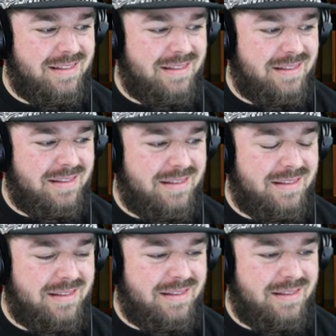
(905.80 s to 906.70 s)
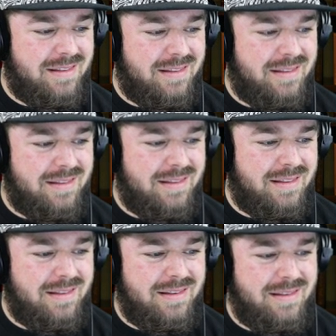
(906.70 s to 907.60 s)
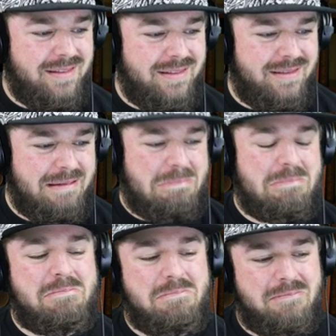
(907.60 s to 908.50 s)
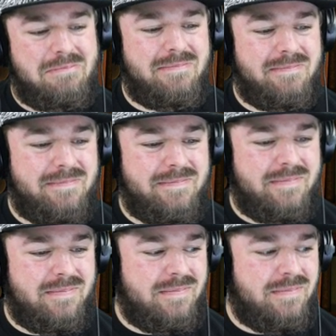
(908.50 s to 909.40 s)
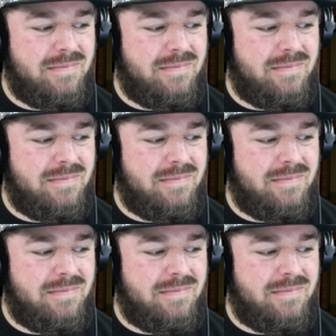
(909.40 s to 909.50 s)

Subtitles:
The person shown says nothing.